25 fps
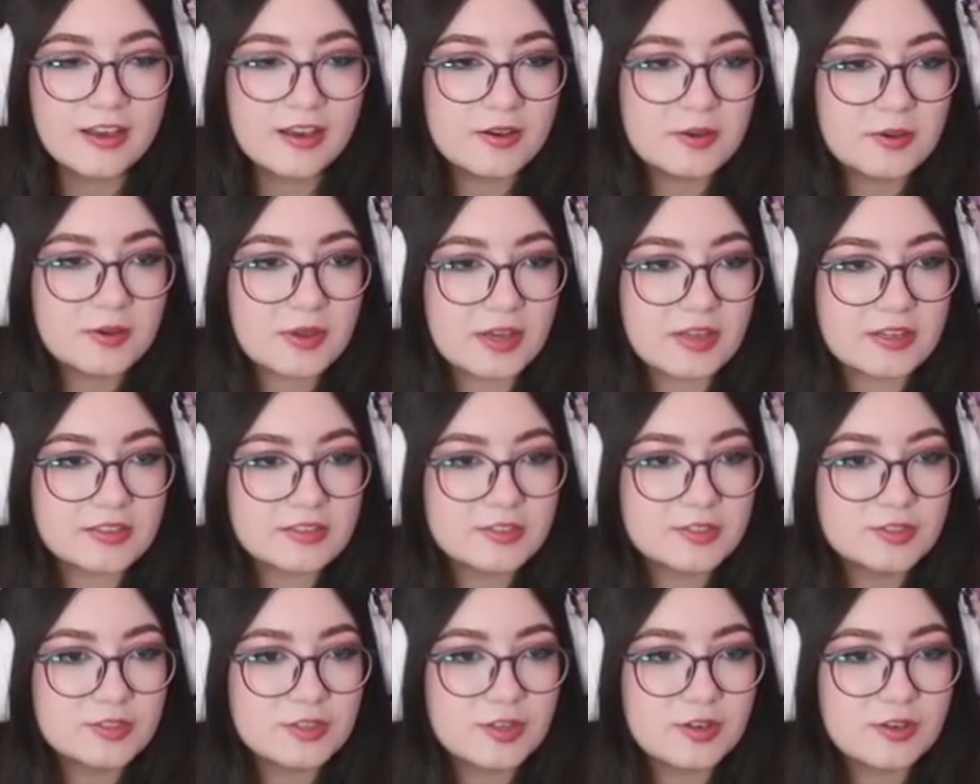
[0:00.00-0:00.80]
Okay,
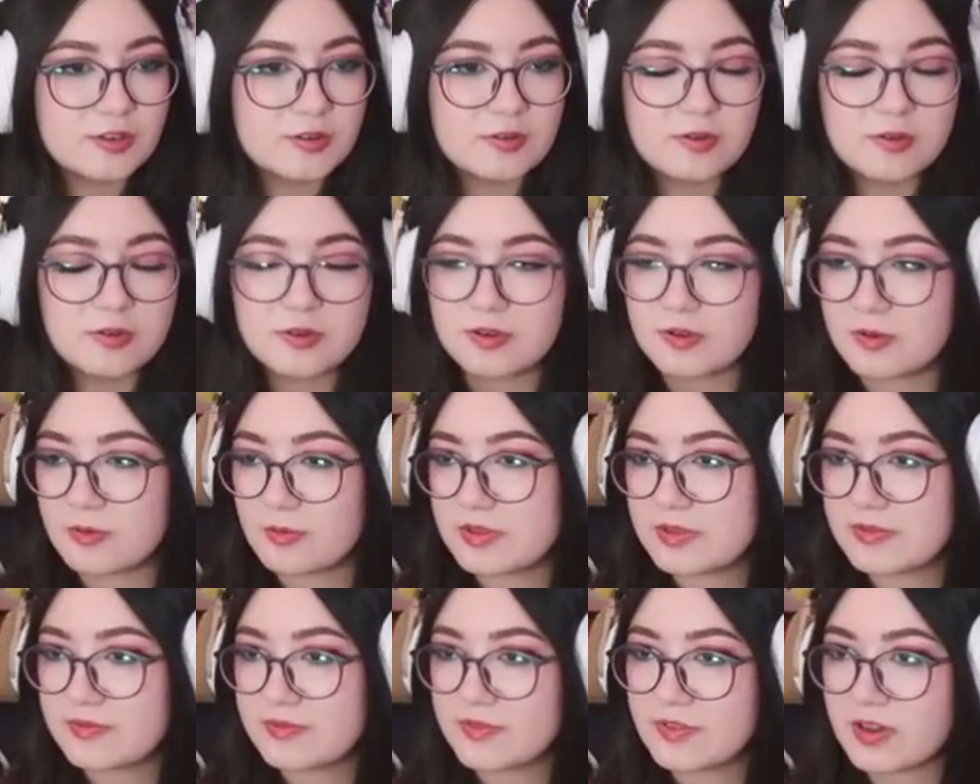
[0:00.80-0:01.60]
so
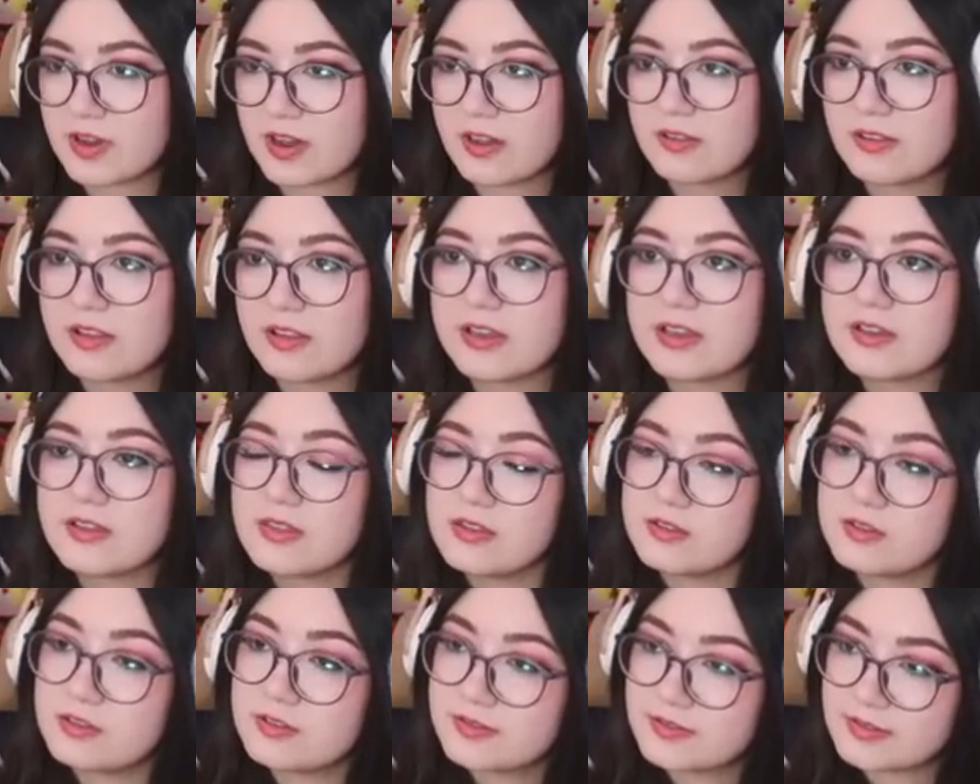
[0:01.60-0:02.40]
we've got like
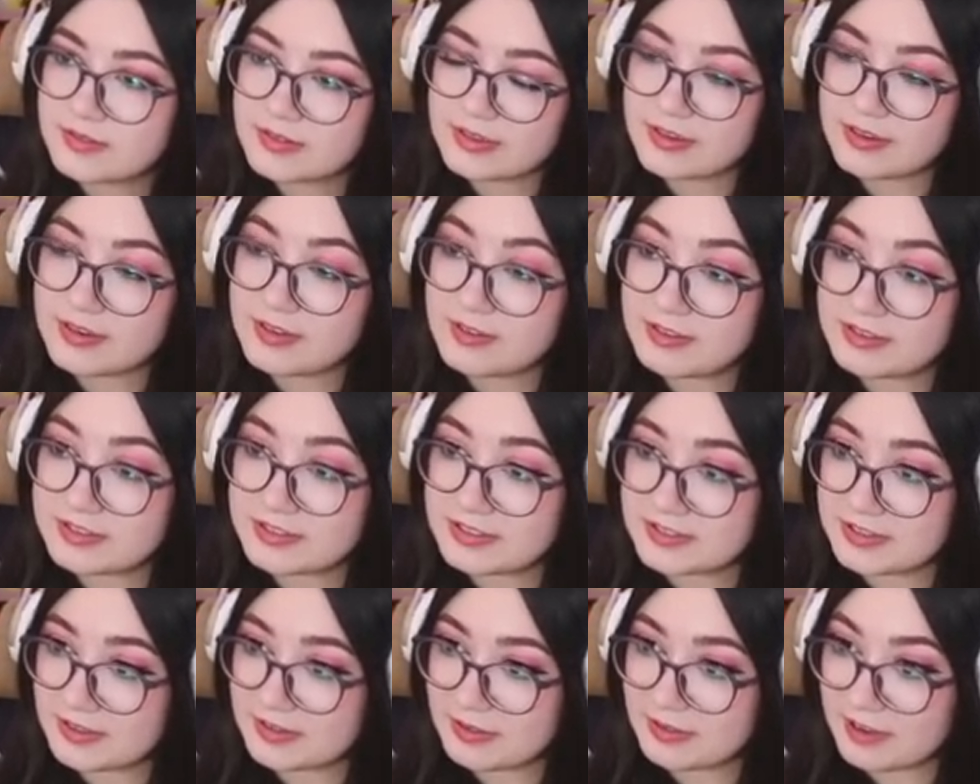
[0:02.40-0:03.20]
the... Oh, this
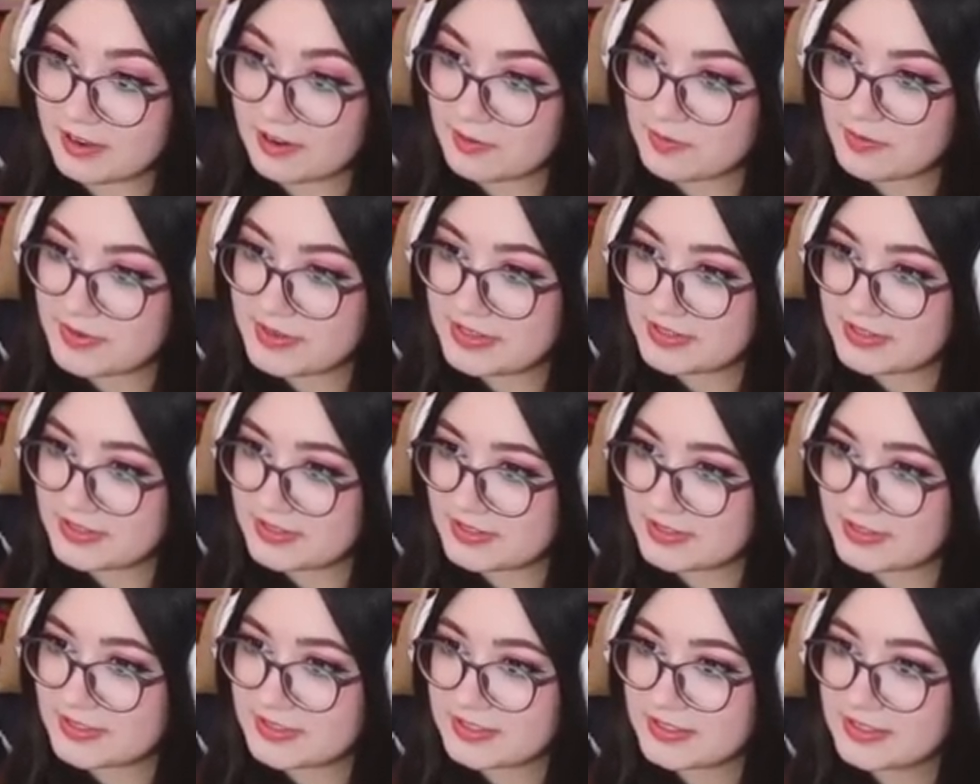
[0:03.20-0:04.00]
is a lot of
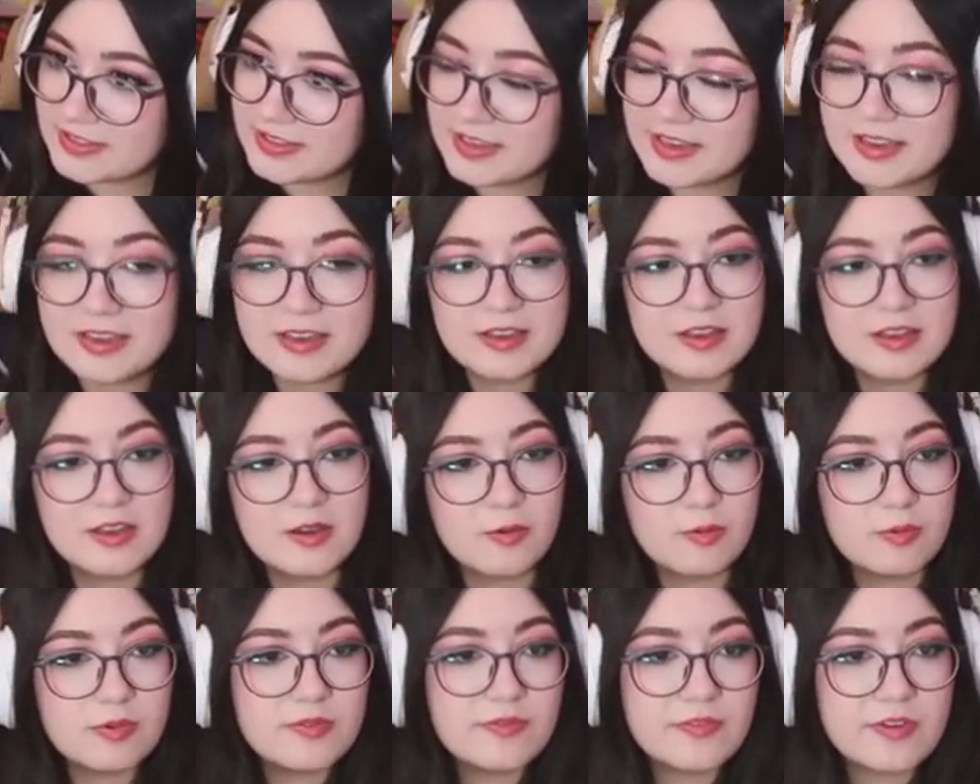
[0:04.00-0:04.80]
pieces
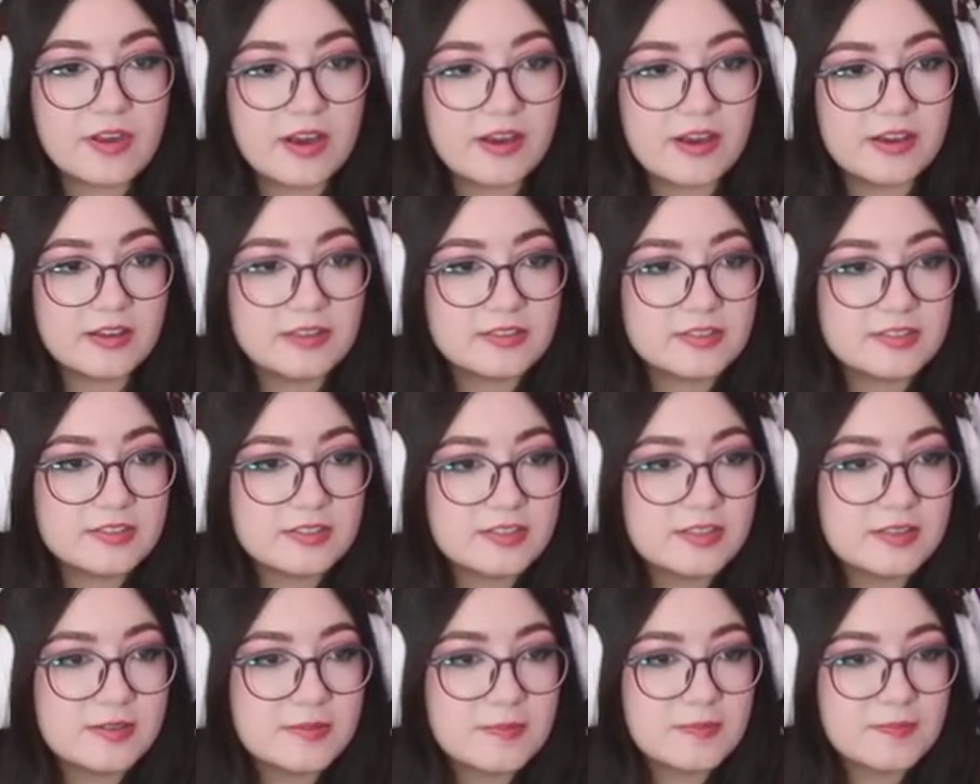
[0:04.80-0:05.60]
we've
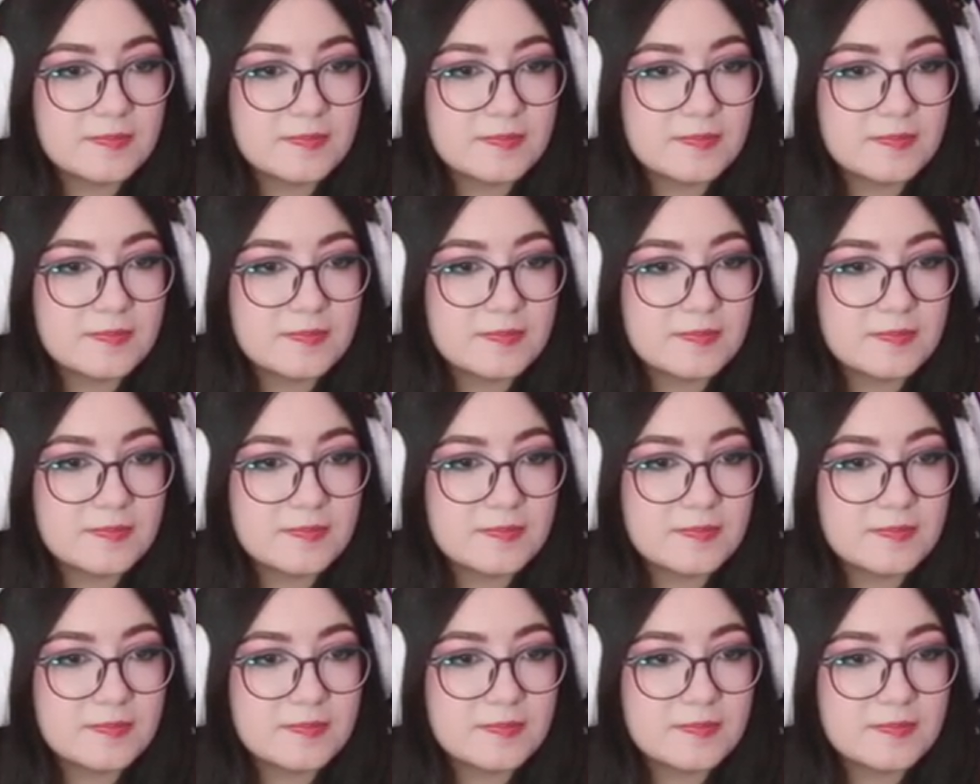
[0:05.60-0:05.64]
got